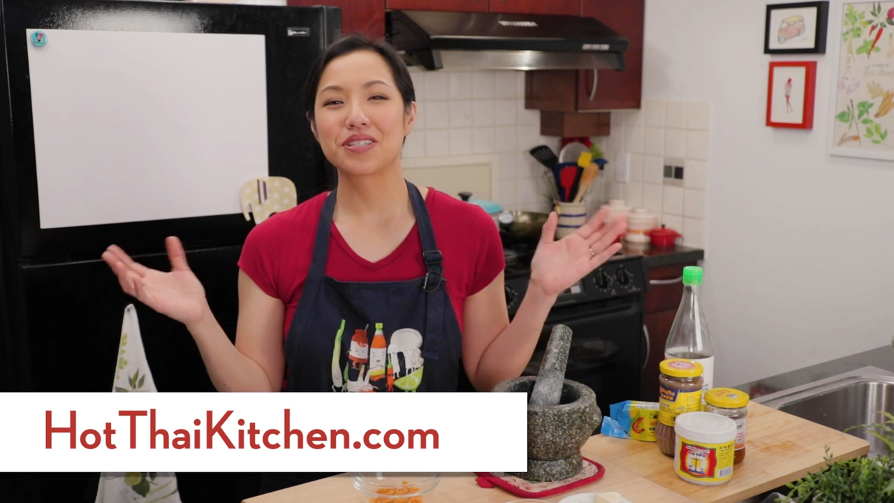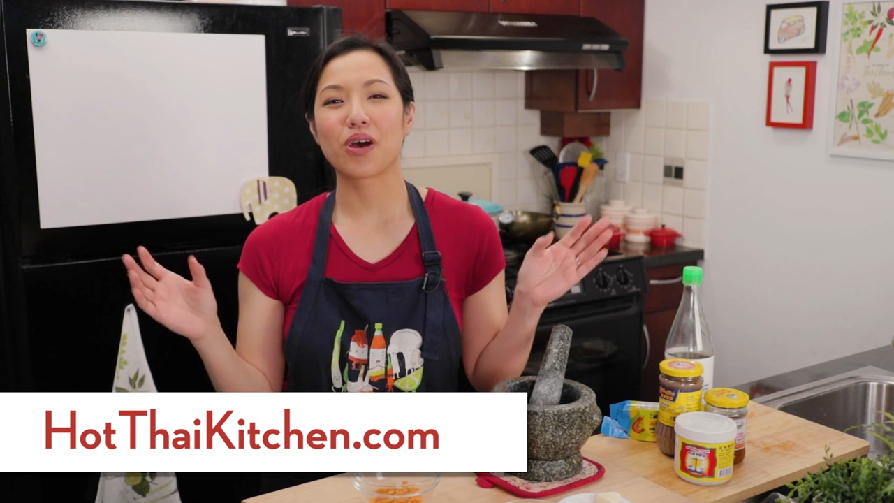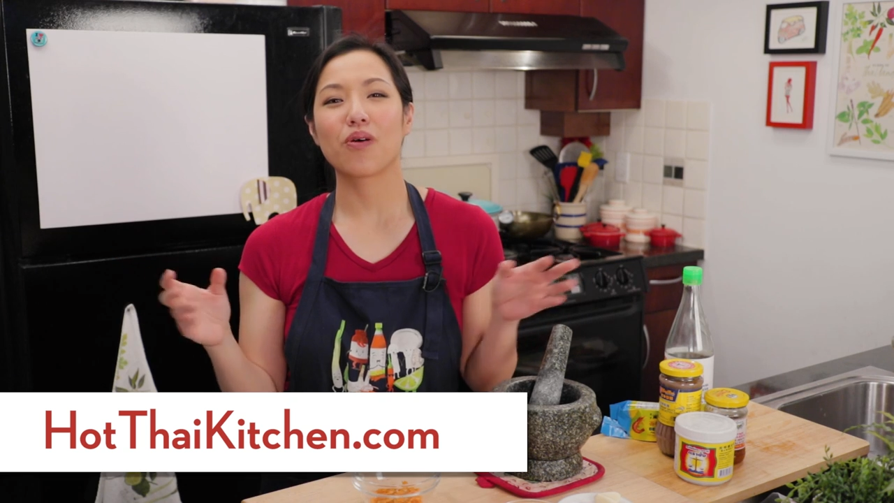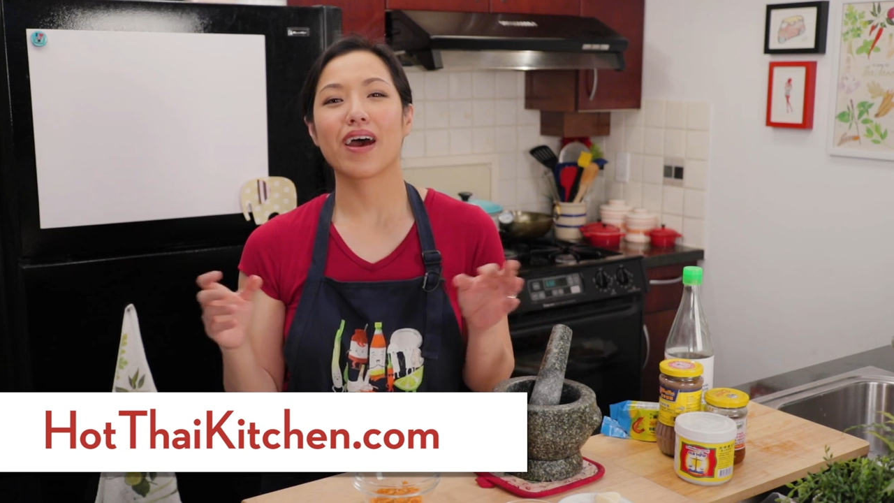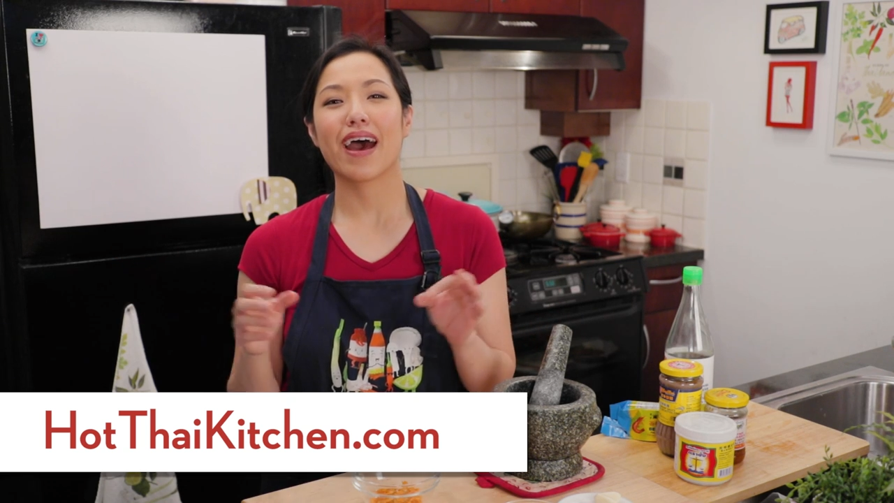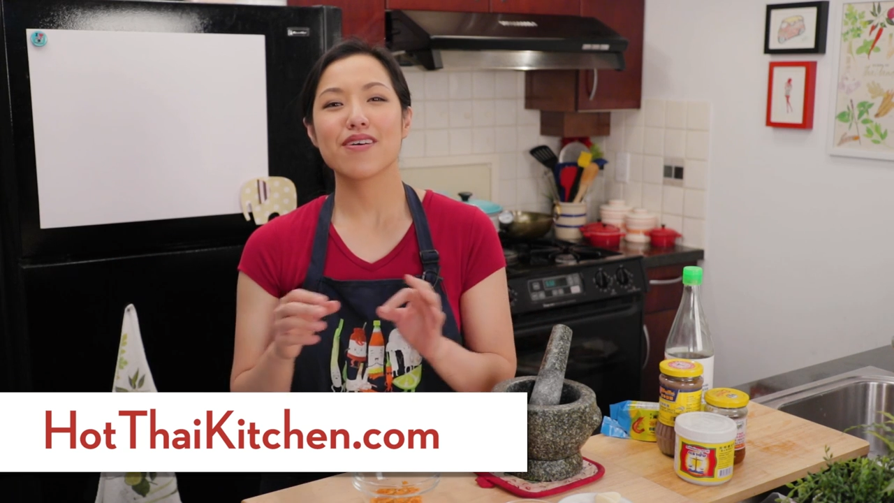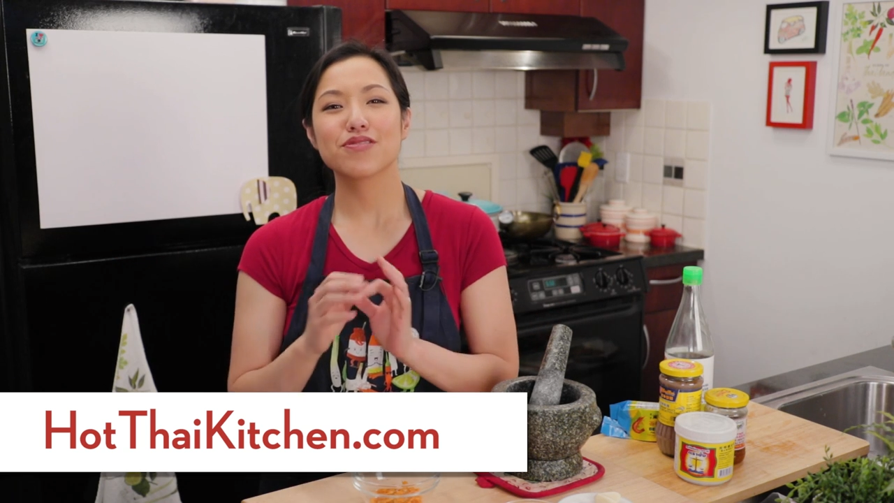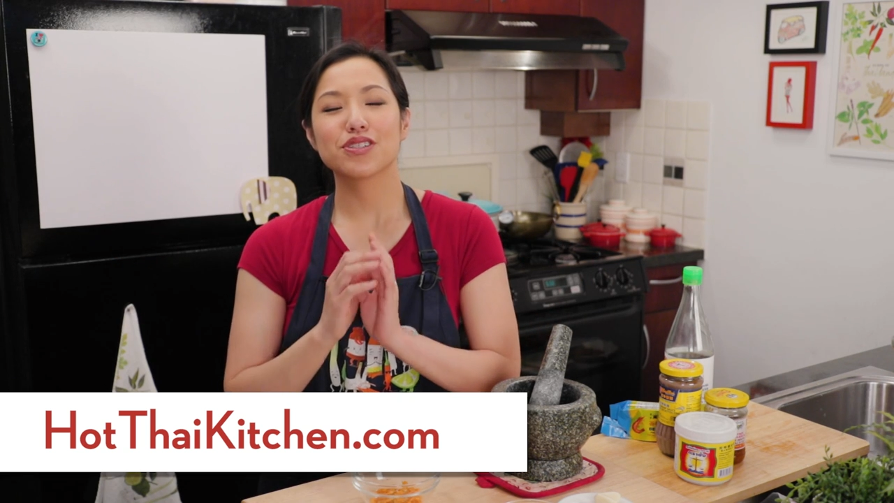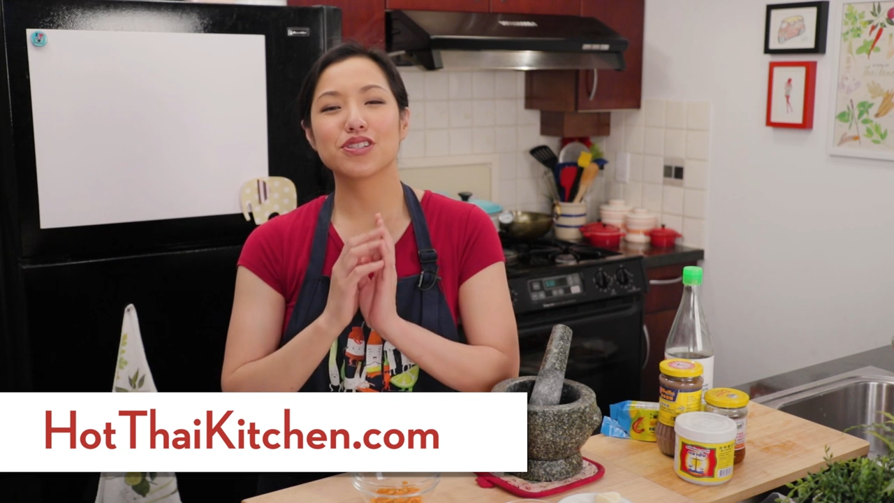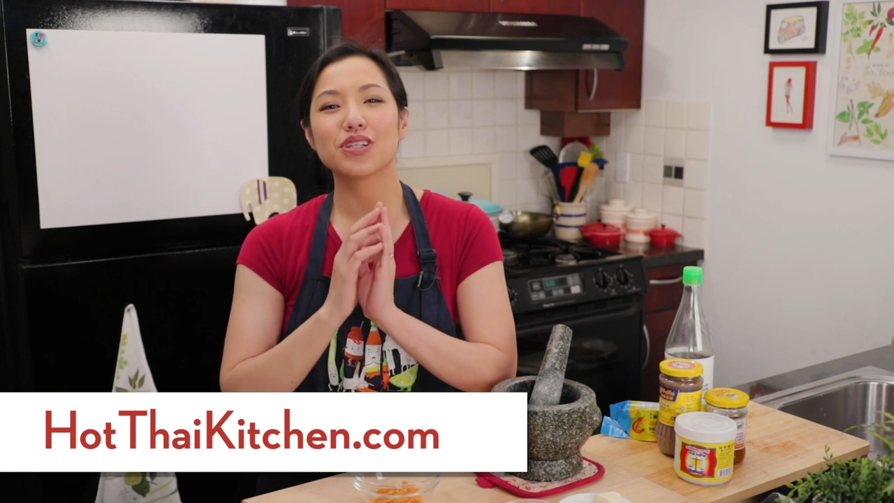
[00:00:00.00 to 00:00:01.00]
So
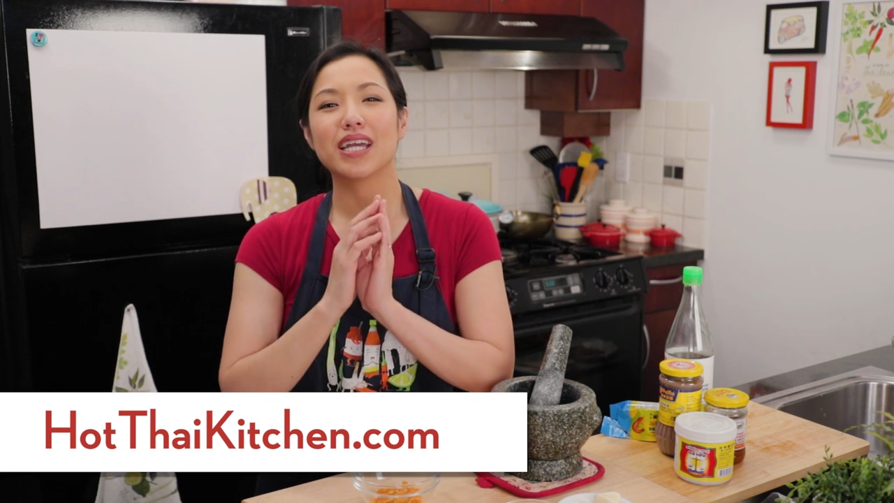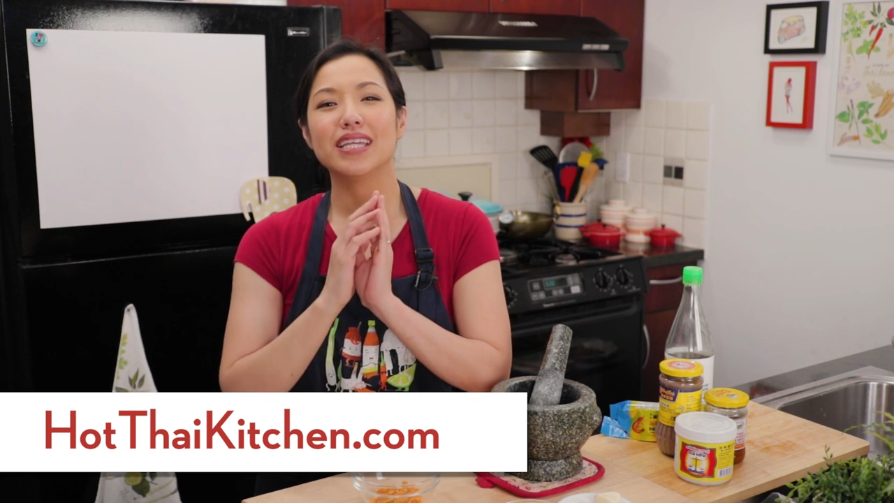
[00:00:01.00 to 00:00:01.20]
after